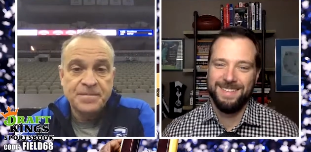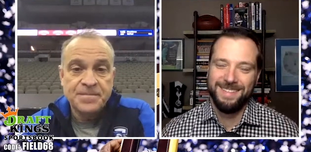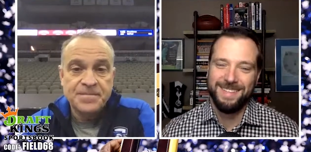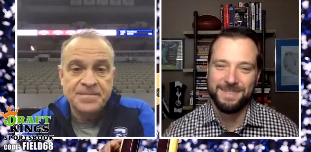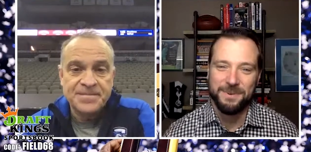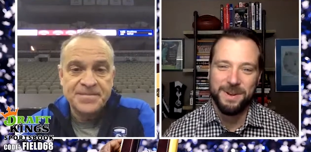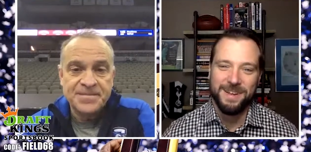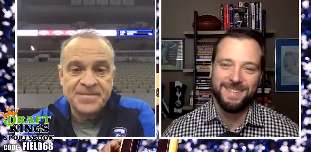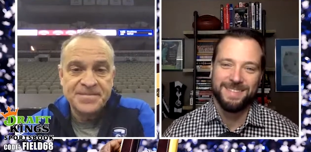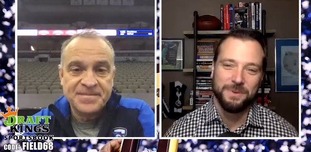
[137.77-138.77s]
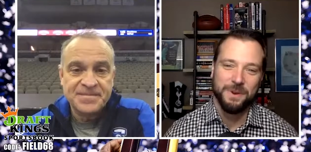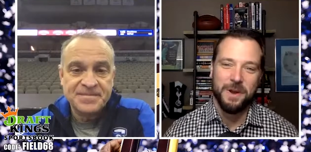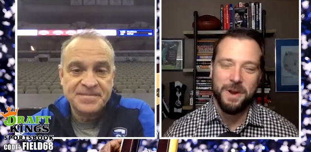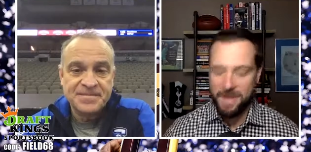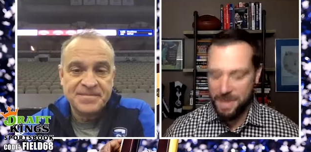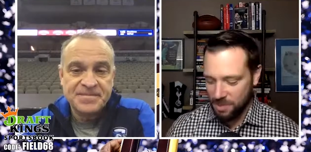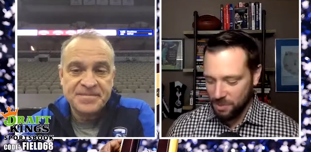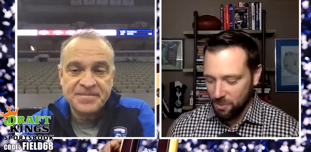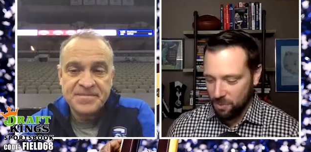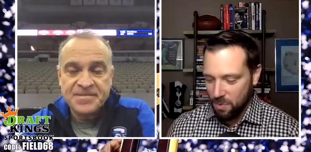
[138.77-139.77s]
Speaker 1: That's great. That's great. All right.
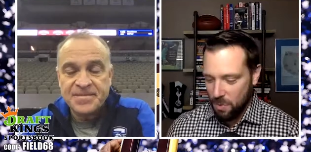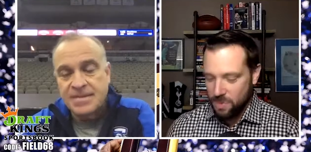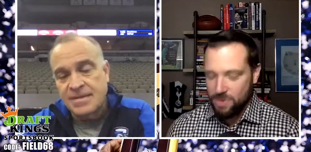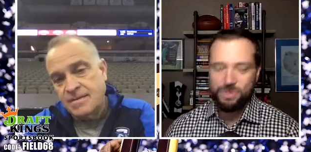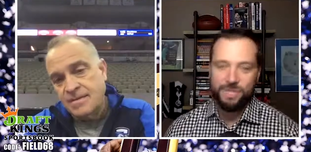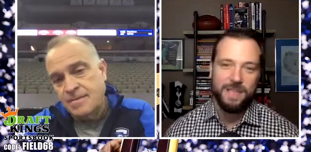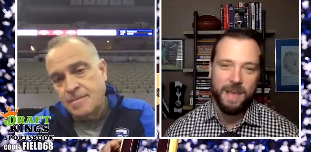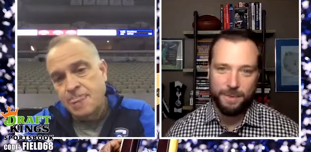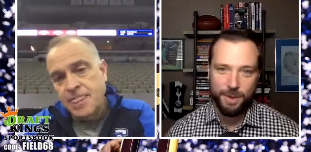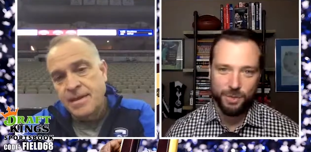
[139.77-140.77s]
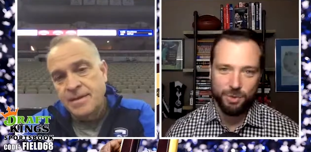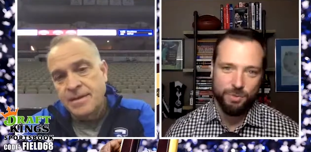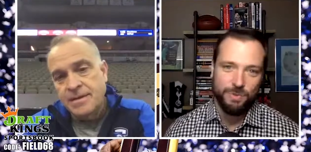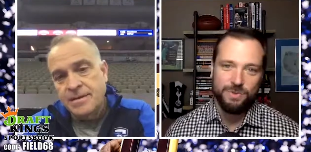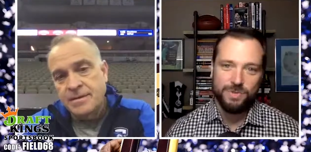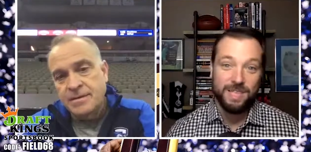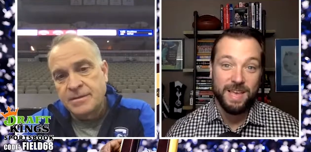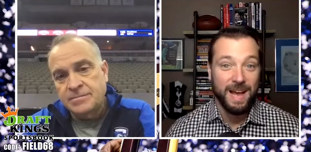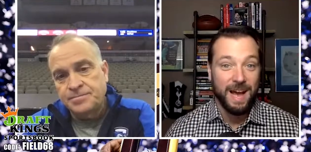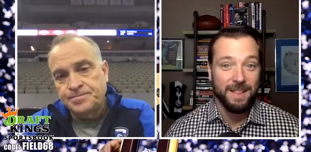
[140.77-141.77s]
So when you see that picture and when you see
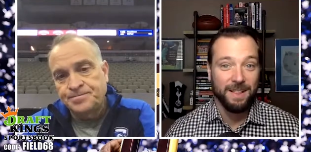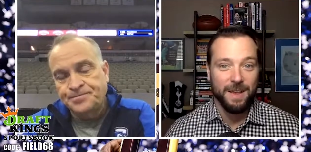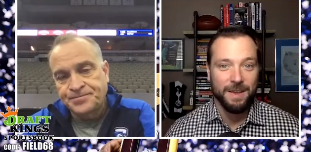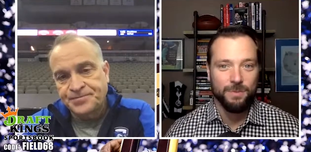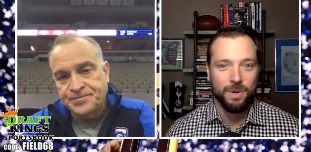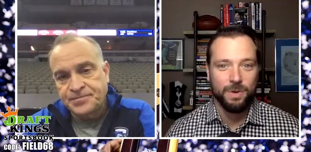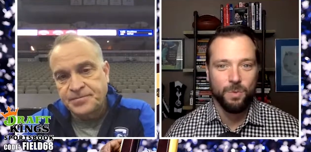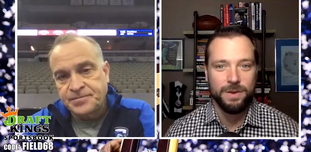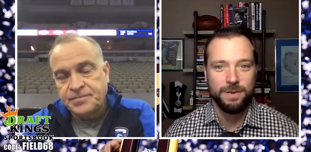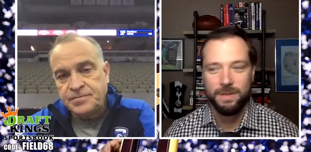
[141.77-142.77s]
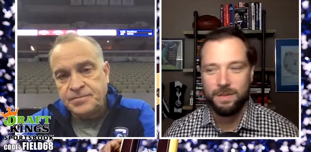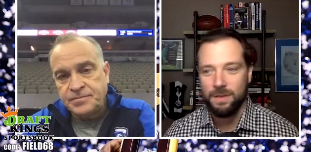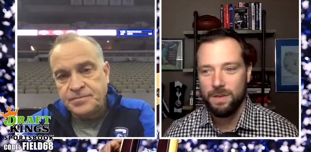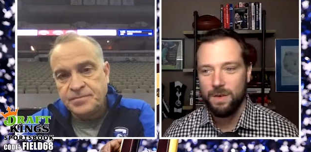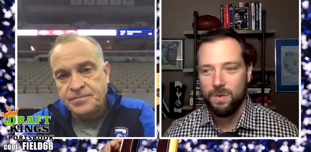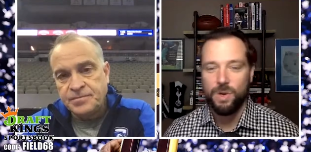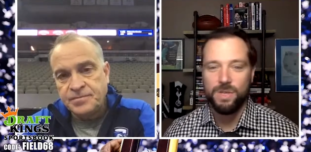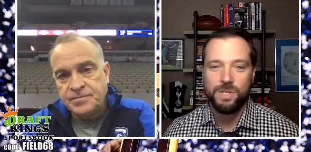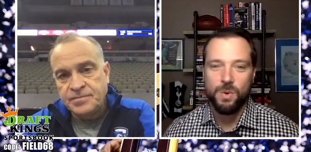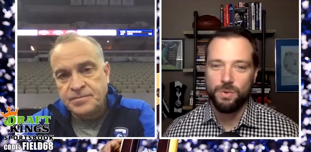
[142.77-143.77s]
that highlight, what, what,
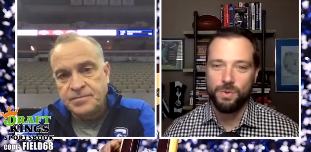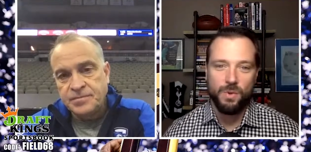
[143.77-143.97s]
what is going through